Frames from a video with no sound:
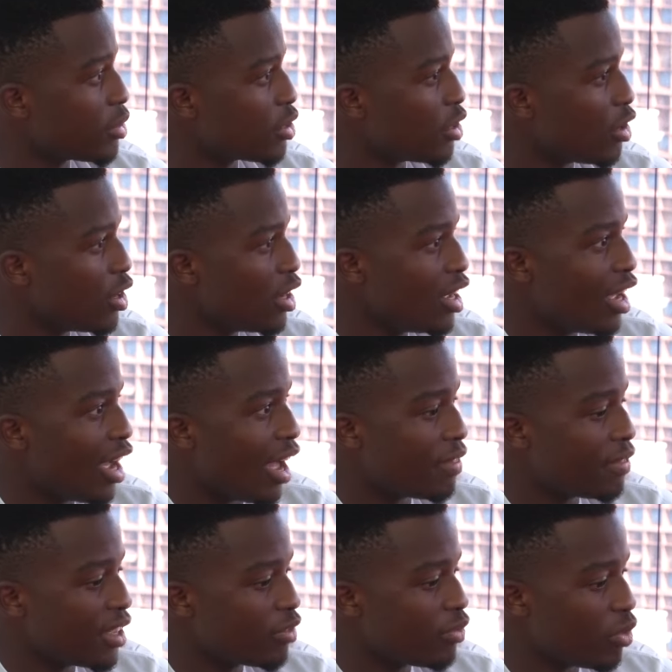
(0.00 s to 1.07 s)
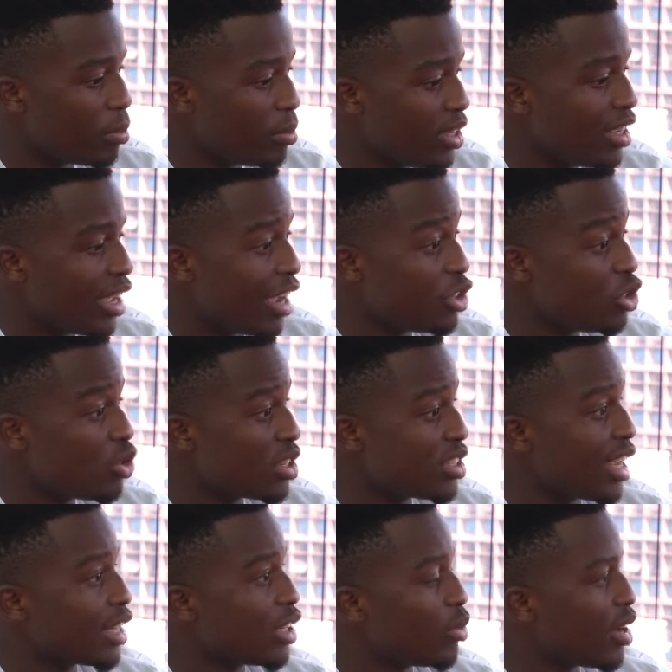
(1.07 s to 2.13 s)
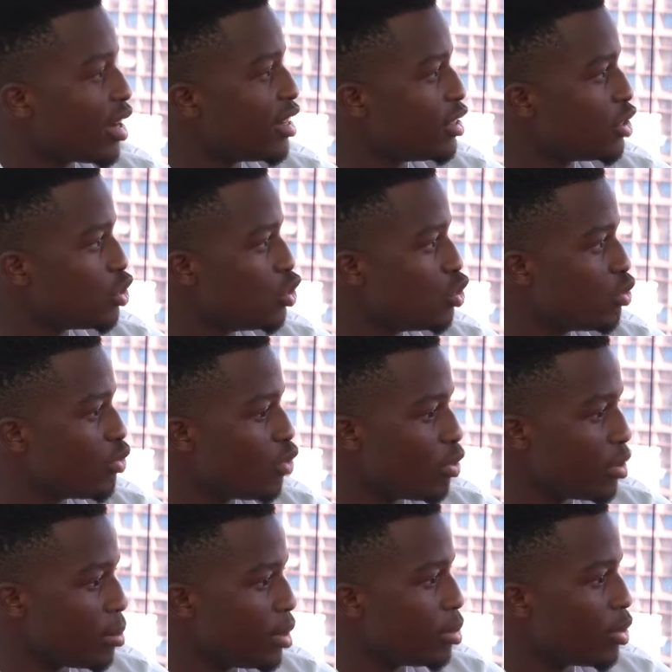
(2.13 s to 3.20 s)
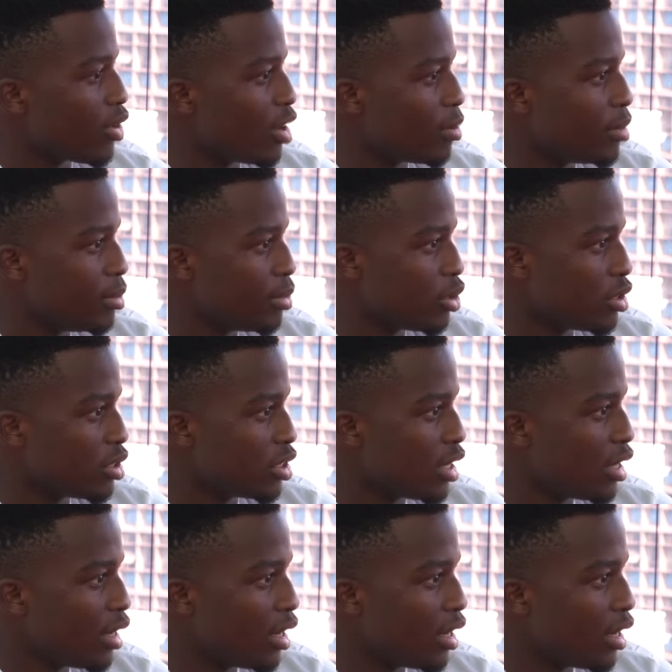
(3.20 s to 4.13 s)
So I think for me, I knew exactly what I needed to do for the people around me, because